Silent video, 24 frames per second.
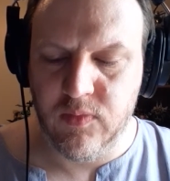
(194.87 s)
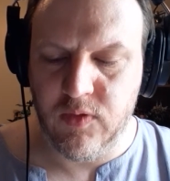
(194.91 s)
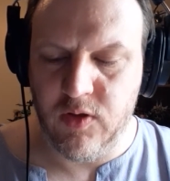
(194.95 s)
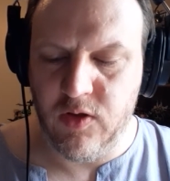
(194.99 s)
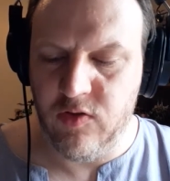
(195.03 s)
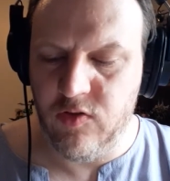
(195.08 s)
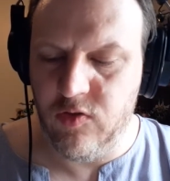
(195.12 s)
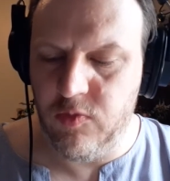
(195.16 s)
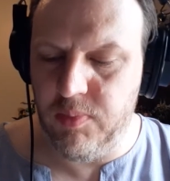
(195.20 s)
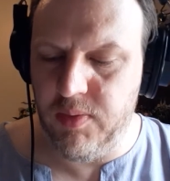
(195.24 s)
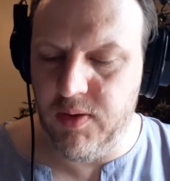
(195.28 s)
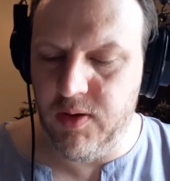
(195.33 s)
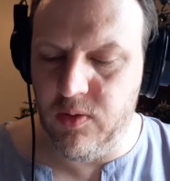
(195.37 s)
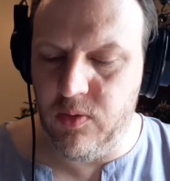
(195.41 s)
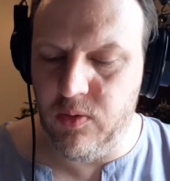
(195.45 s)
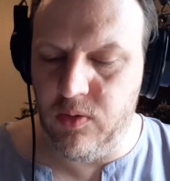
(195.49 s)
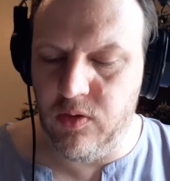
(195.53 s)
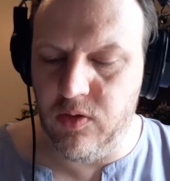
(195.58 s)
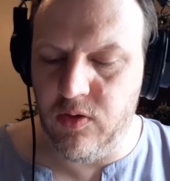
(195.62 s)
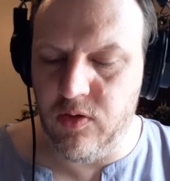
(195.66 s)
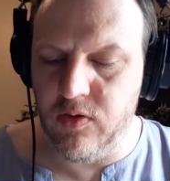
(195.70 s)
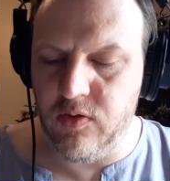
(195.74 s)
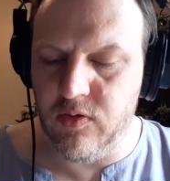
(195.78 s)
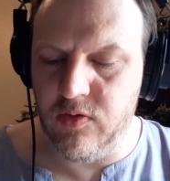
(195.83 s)
Sparrow
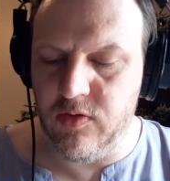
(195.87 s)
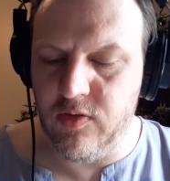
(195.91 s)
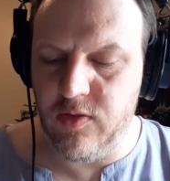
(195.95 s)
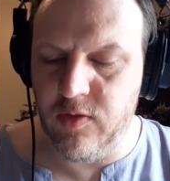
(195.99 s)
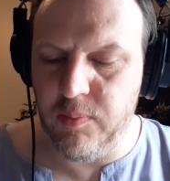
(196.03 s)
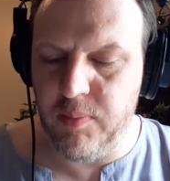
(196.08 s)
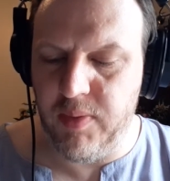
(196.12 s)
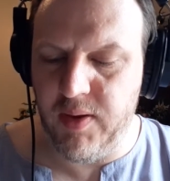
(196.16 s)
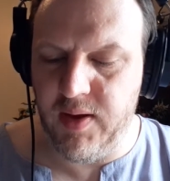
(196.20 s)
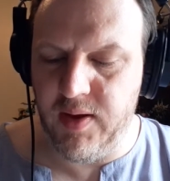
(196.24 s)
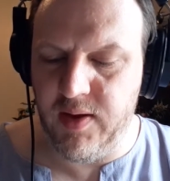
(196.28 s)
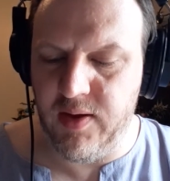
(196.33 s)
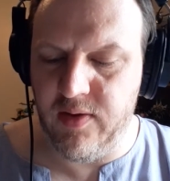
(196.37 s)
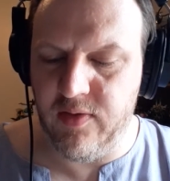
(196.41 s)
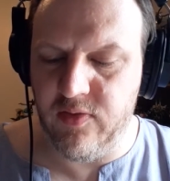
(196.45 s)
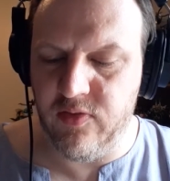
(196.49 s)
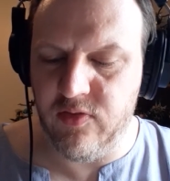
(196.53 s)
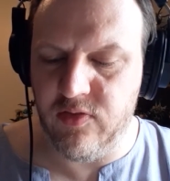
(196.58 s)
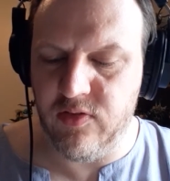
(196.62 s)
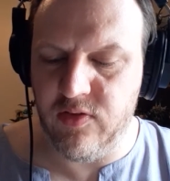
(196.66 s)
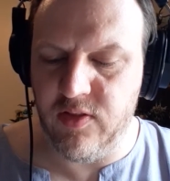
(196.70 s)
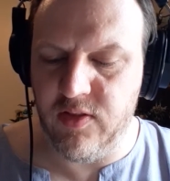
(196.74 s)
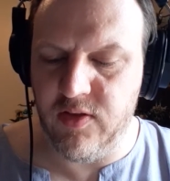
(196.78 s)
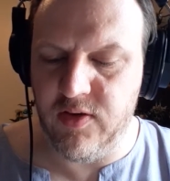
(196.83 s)
learned the
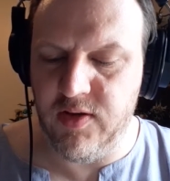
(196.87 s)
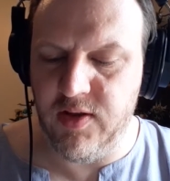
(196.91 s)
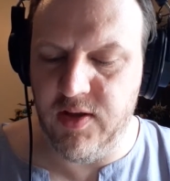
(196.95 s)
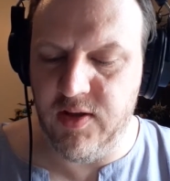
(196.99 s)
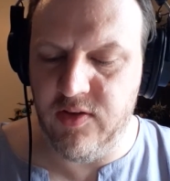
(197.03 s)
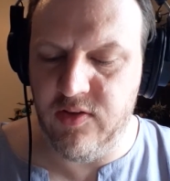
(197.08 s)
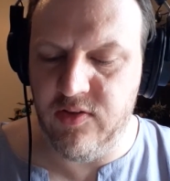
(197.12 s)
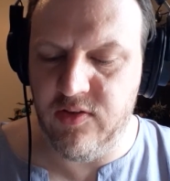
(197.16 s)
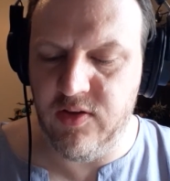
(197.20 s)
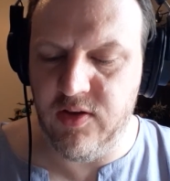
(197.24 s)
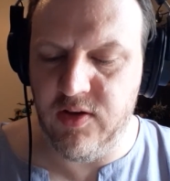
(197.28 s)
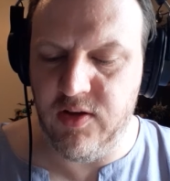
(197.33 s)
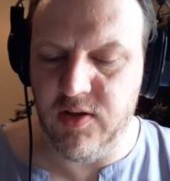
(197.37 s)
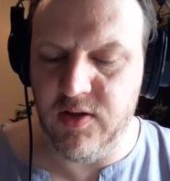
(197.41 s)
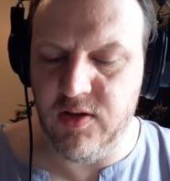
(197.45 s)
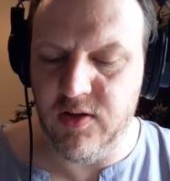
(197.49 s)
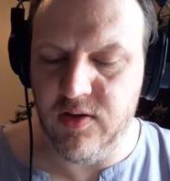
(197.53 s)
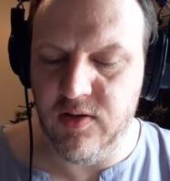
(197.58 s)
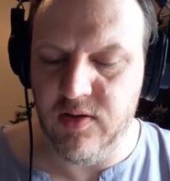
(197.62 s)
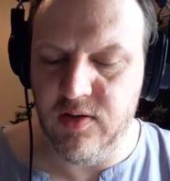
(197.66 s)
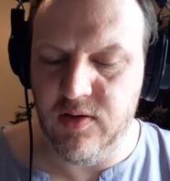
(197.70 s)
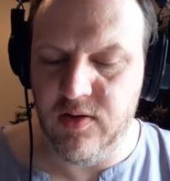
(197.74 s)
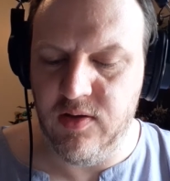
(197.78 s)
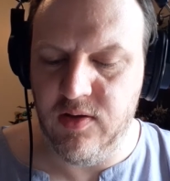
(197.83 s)
paths of the dead city
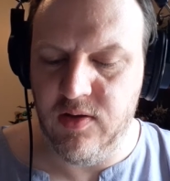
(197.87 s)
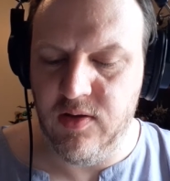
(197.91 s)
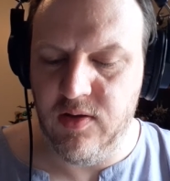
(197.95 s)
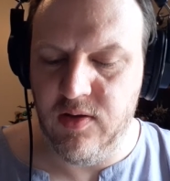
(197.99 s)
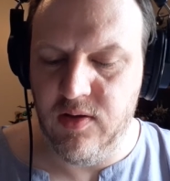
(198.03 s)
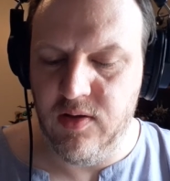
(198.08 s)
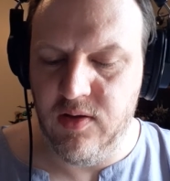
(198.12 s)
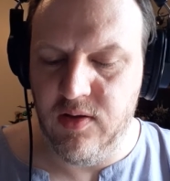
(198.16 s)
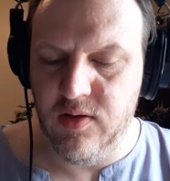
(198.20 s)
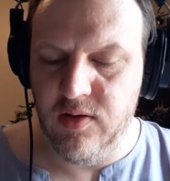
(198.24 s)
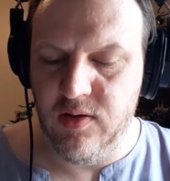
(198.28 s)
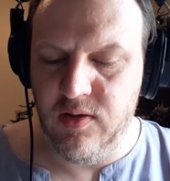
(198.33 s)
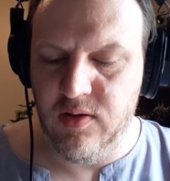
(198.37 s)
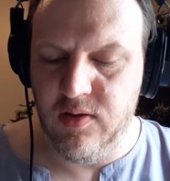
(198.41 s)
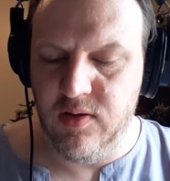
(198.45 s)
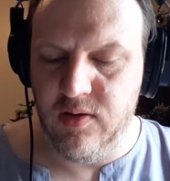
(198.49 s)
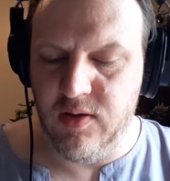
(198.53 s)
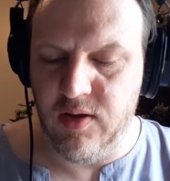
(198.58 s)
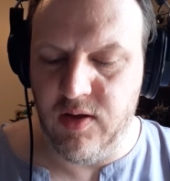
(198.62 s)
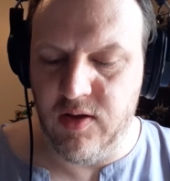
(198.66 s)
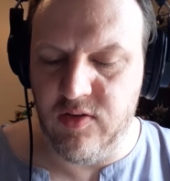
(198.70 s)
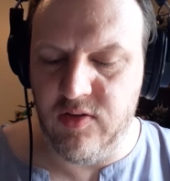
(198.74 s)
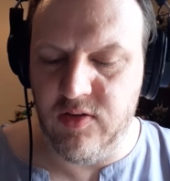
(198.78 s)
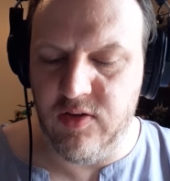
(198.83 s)

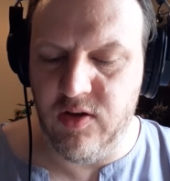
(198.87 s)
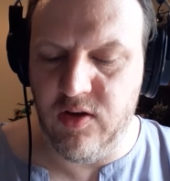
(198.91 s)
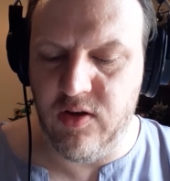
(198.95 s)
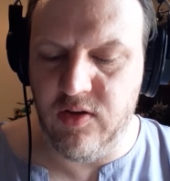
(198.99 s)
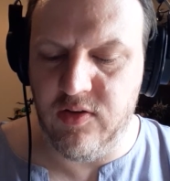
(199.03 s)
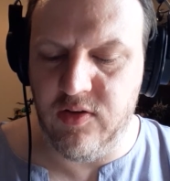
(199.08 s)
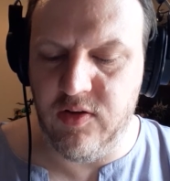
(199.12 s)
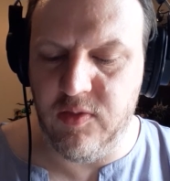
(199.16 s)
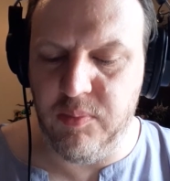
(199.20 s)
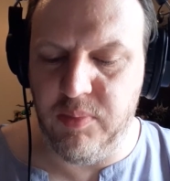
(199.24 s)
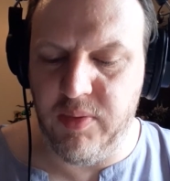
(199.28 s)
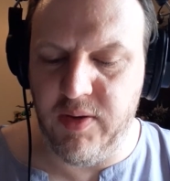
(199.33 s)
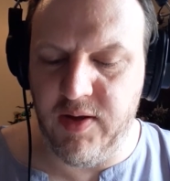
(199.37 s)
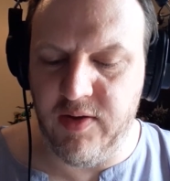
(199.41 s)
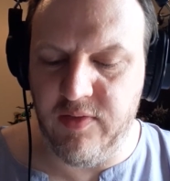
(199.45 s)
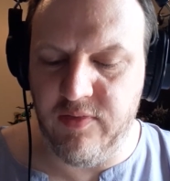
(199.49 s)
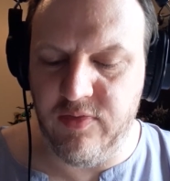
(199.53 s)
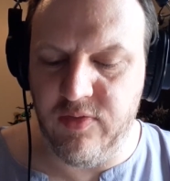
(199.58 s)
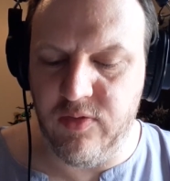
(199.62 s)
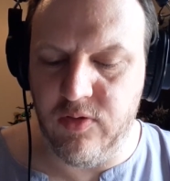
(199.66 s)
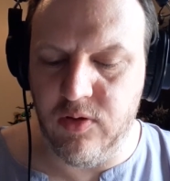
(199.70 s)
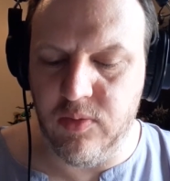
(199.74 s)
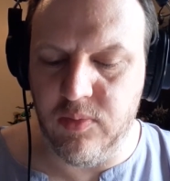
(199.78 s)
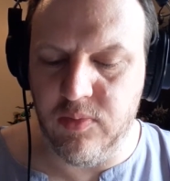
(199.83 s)
as he hunted
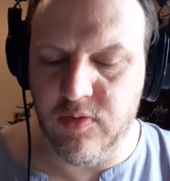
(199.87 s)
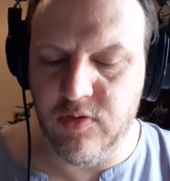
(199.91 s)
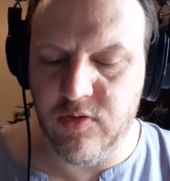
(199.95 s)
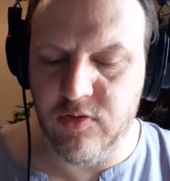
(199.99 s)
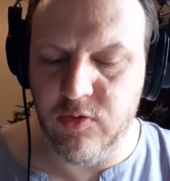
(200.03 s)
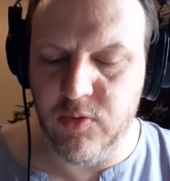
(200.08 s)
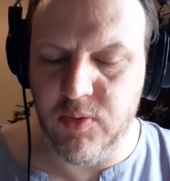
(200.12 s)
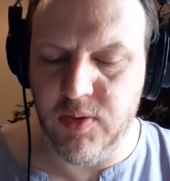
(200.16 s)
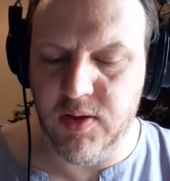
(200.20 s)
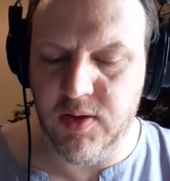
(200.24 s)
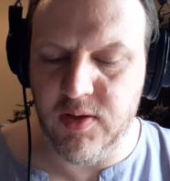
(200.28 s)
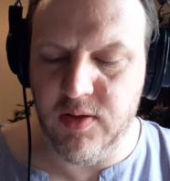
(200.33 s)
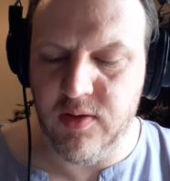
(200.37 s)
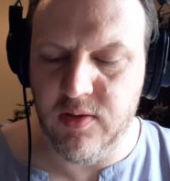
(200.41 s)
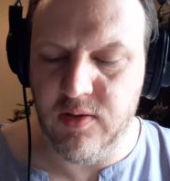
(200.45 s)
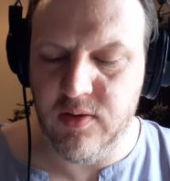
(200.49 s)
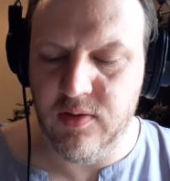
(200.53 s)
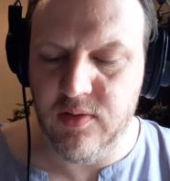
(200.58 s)
platforms through it.